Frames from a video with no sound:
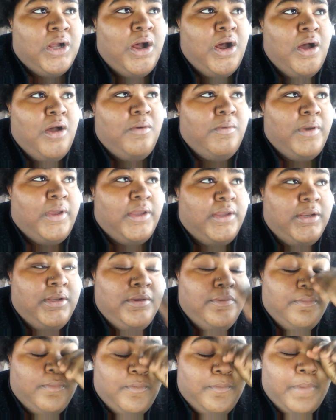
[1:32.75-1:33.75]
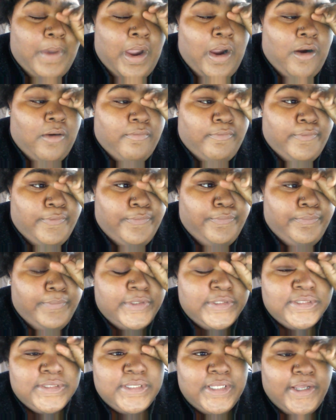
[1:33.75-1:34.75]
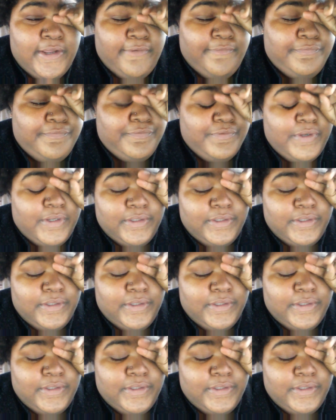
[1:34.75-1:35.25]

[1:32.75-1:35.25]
hallway by our room and stuff.